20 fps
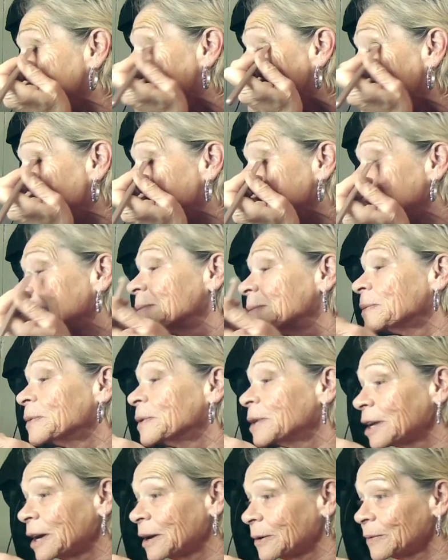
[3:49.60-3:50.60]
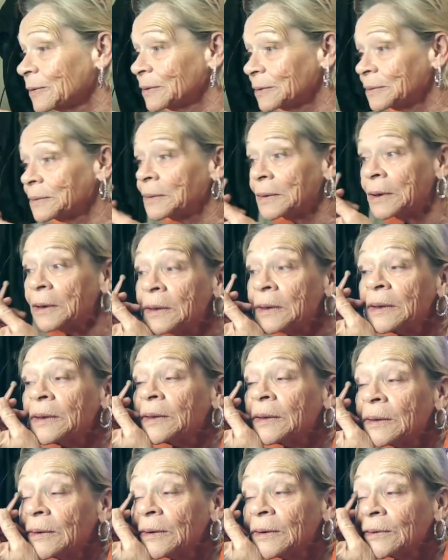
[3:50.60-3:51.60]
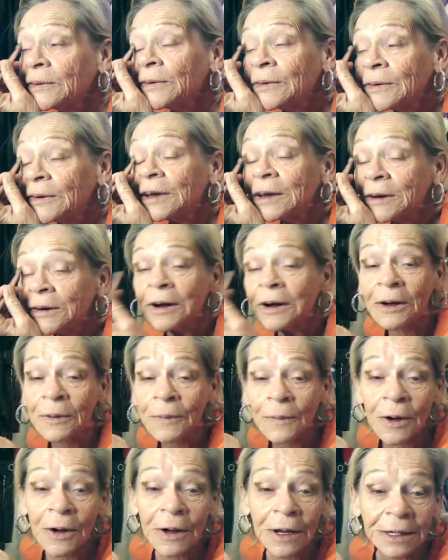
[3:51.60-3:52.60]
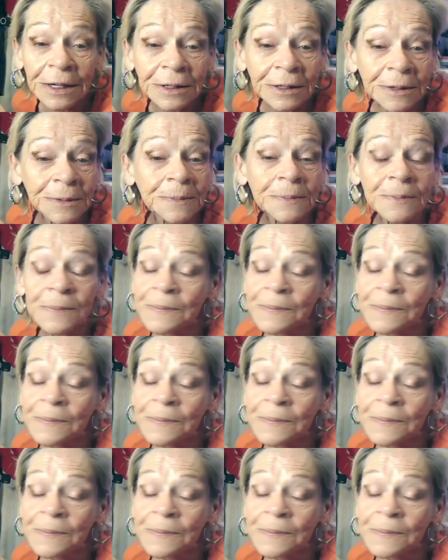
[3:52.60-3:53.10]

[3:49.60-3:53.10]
not what I figure I want.